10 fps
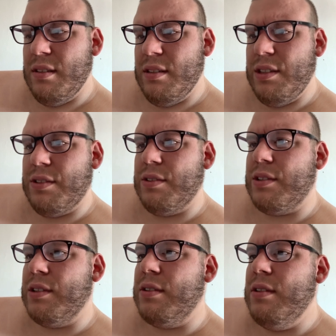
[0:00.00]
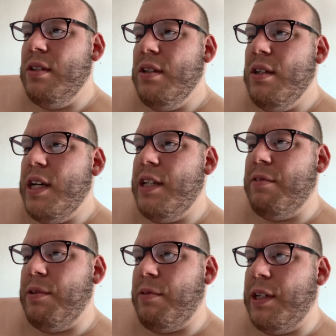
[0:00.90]
Interesting.
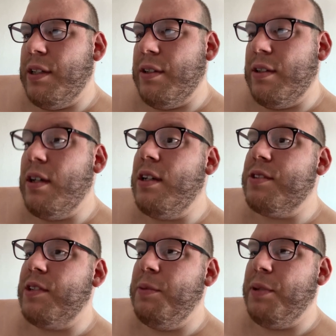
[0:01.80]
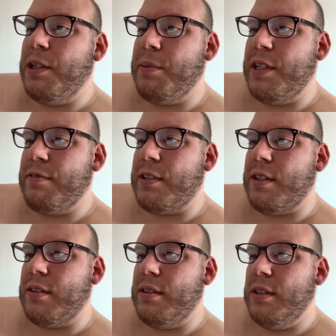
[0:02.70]
Henry Winkler. Oh, that's where he played a
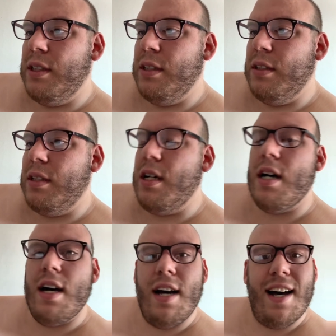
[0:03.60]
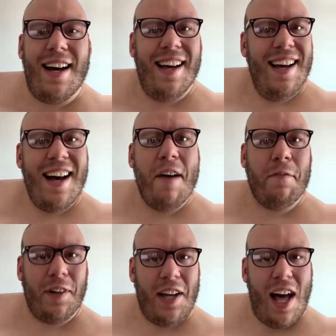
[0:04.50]
pedophile. I
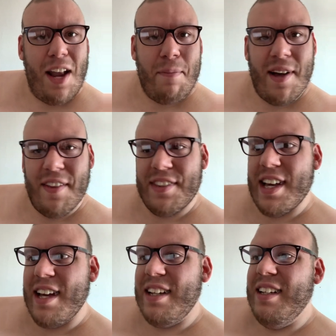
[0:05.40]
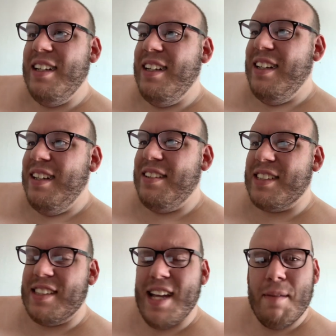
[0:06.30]
forgot about that. I was
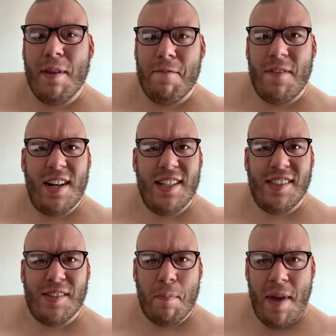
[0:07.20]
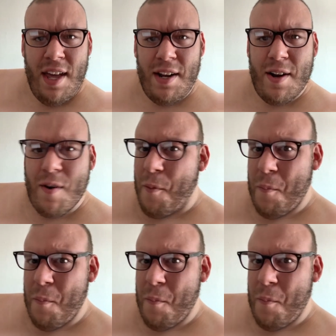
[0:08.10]
like, damn, the Fonz is a pedo.